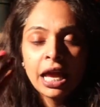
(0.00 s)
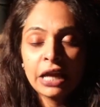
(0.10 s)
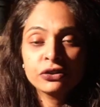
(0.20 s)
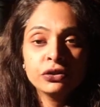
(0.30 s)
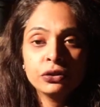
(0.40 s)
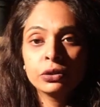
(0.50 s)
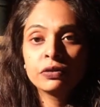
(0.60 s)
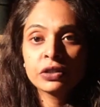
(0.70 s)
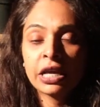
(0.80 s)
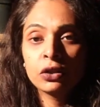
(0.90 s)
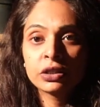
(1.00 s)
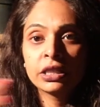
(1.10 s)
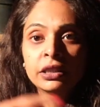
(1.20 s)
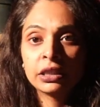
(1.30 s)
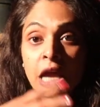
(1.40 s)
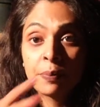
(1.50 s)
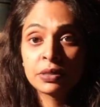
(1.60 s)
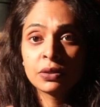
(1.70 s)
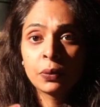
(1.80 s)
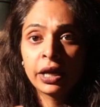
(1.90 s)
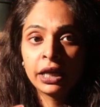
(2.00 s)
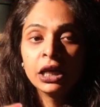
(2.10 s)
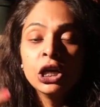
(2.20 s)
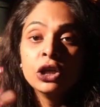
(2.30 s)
Actually, the universe kind of looks at it the opposite way.